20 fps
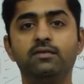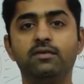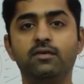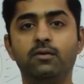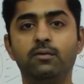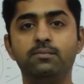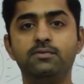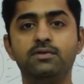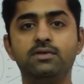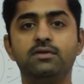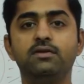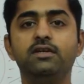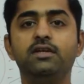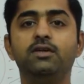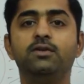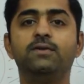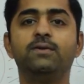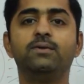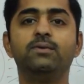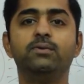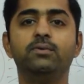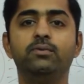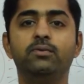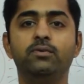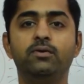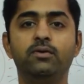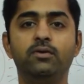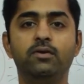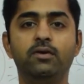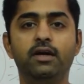observe it through
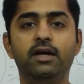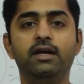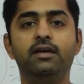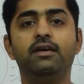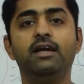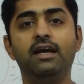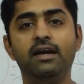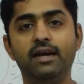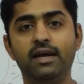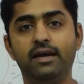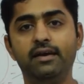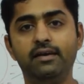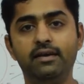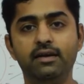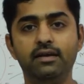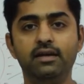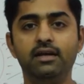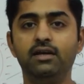it directly.